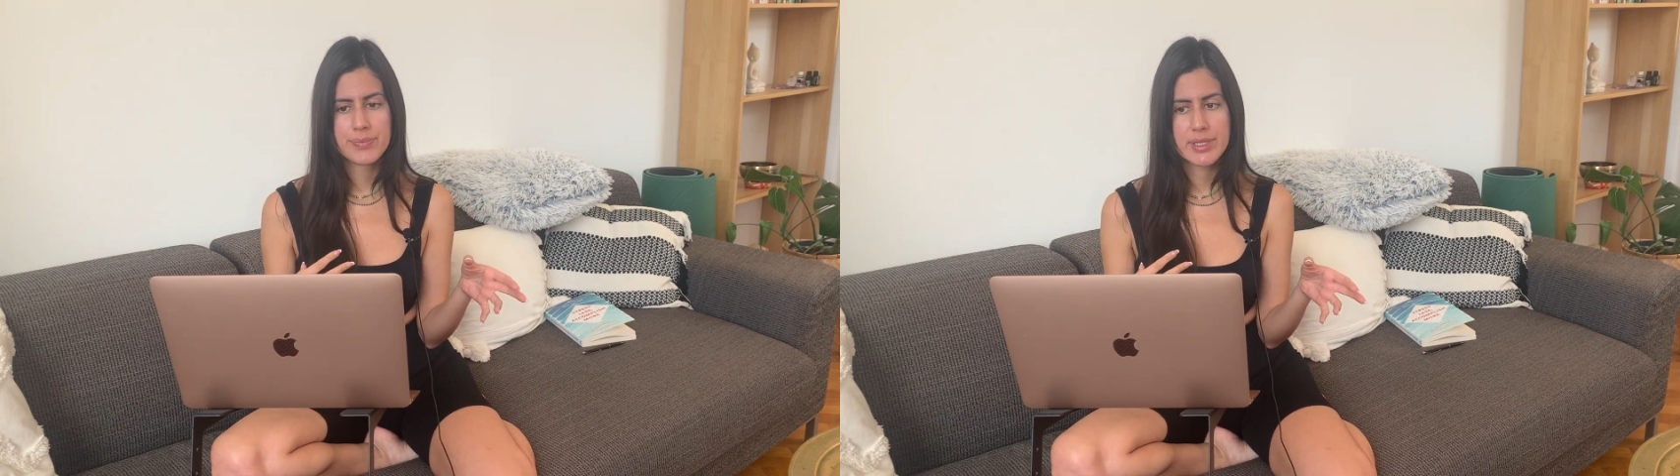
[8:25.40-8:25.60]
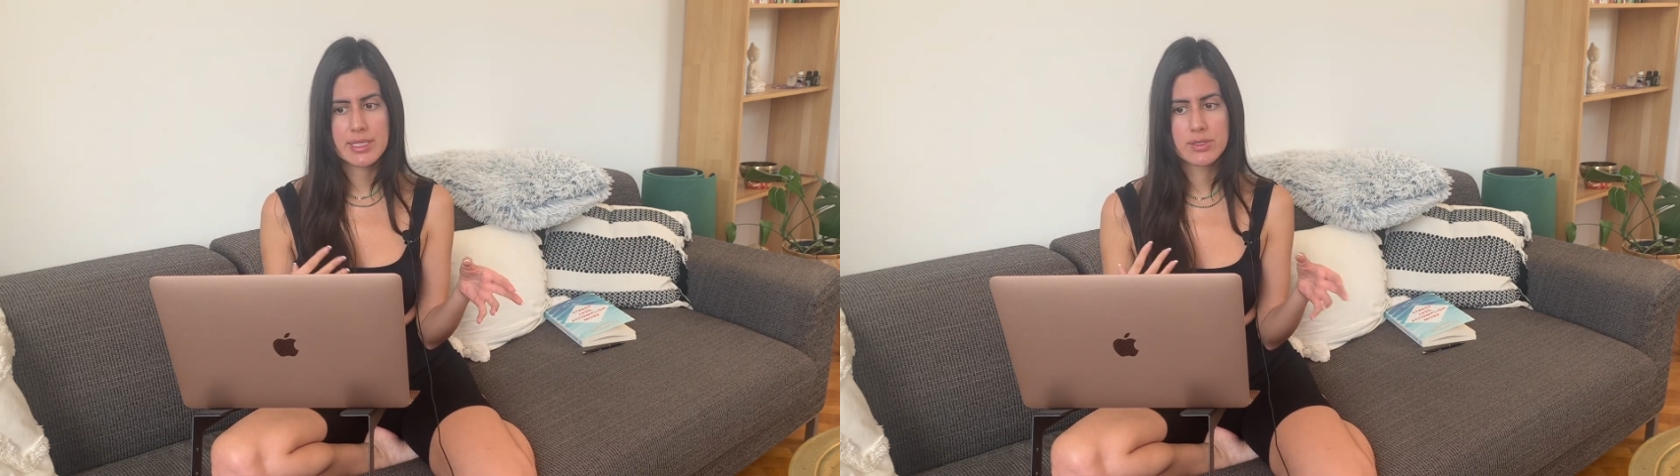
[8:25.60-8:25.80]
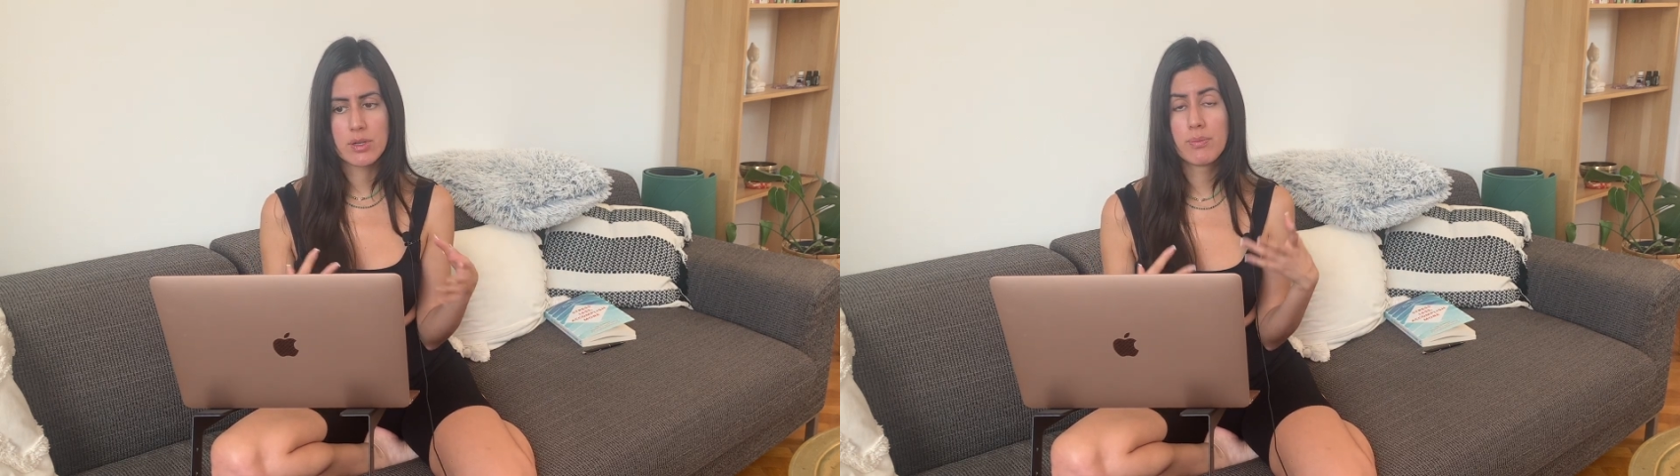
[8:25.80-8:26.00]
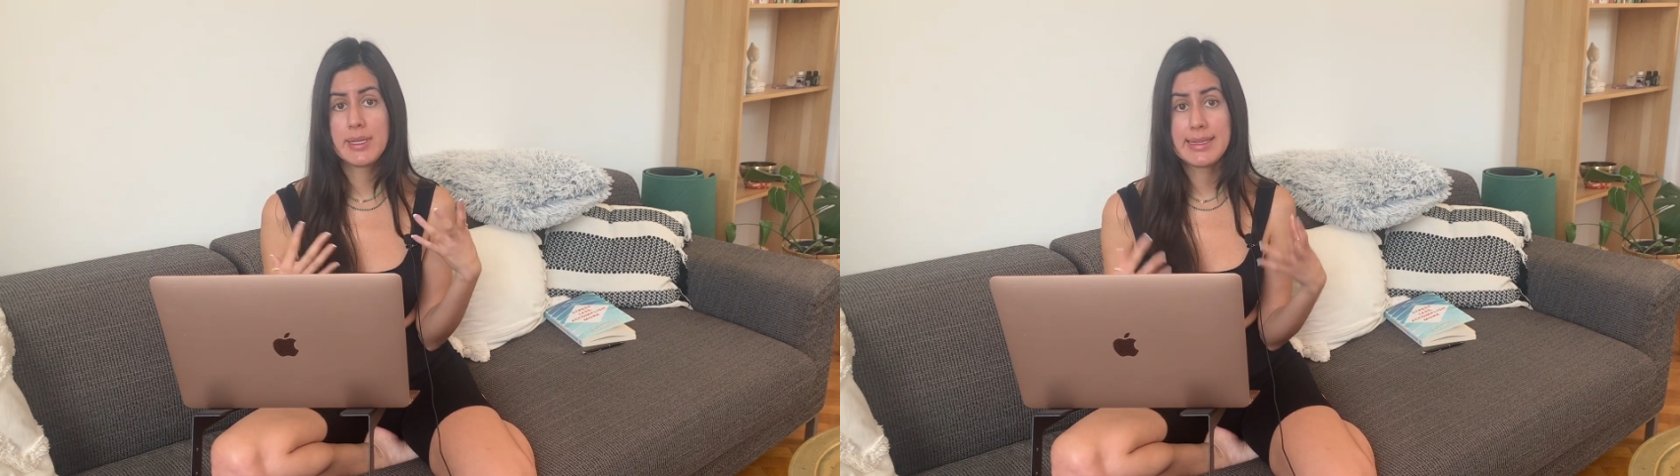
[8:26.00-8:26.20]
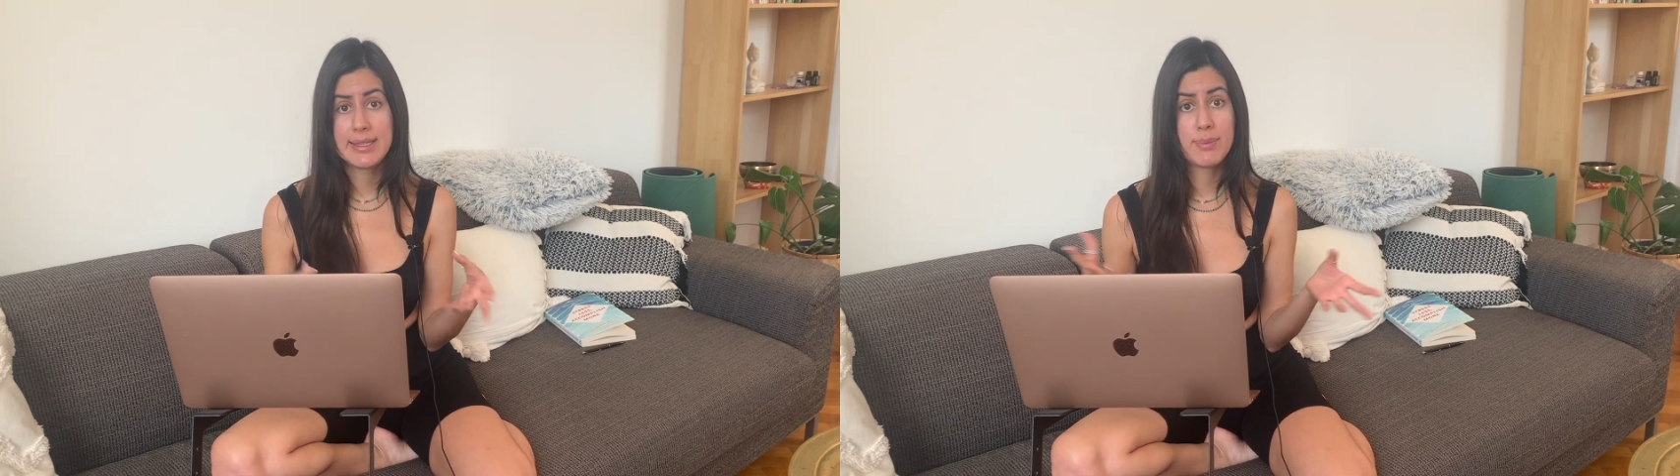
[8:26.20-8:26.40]
it's
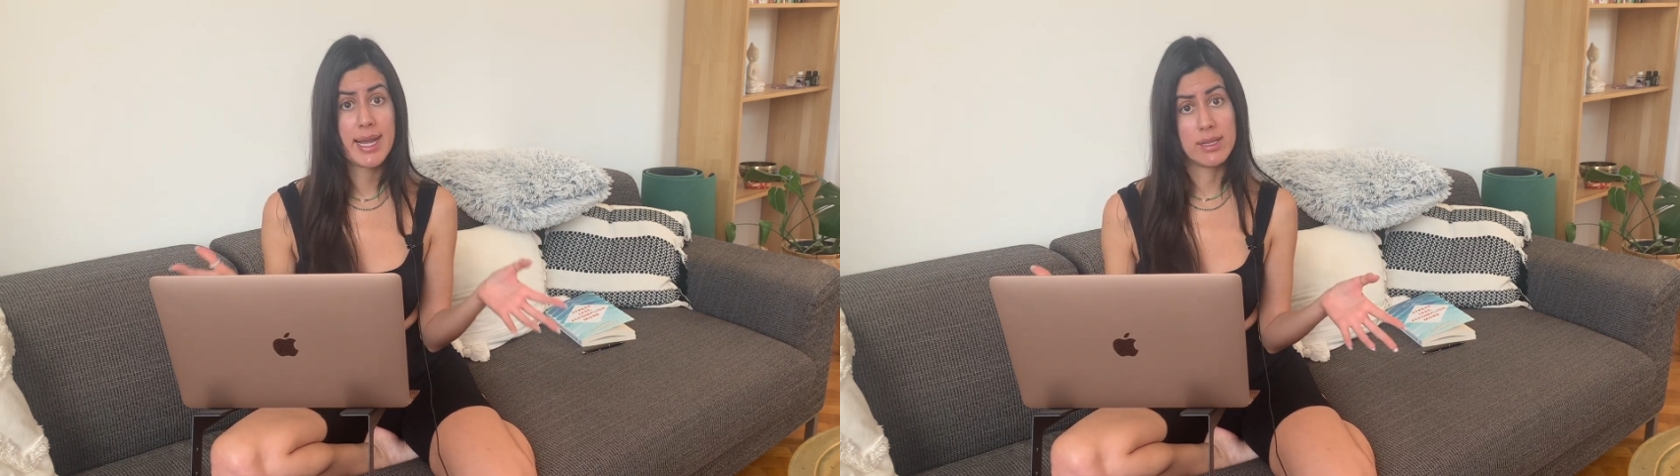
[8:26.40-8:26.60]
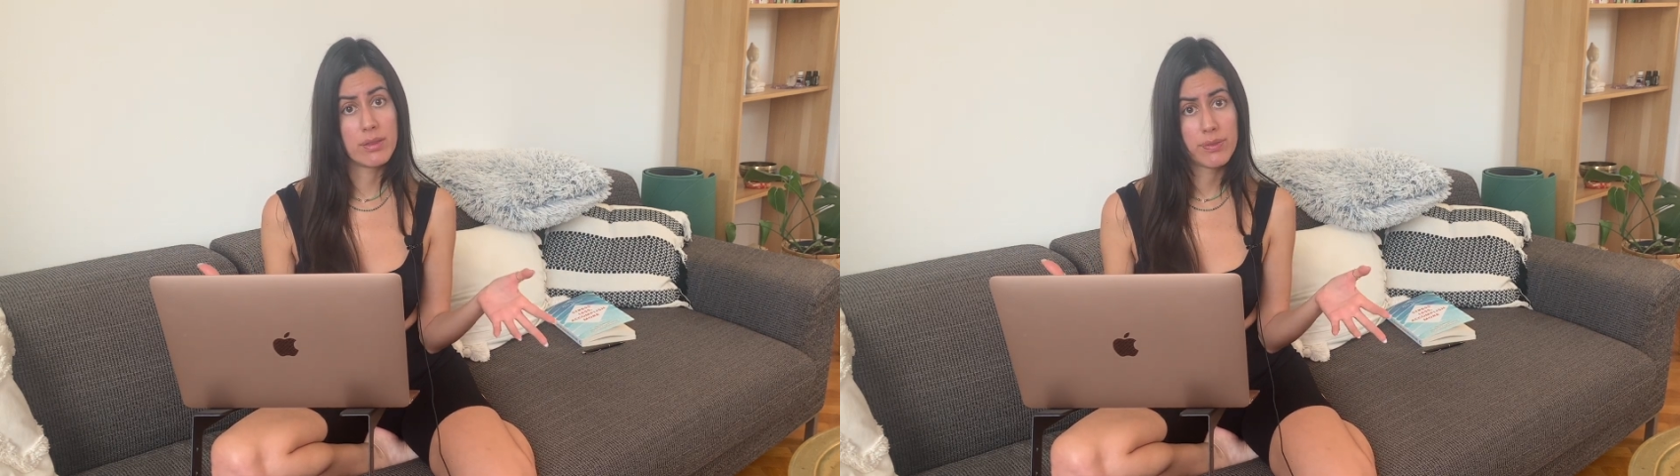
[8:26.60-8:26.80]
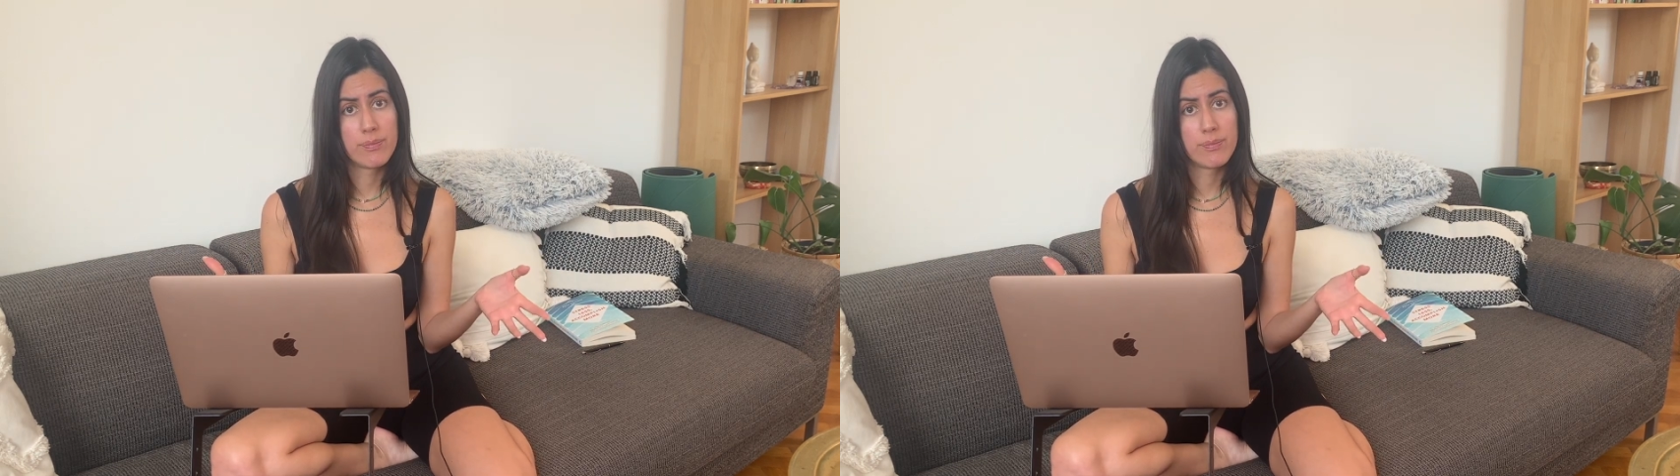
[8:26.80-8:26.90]
completely valid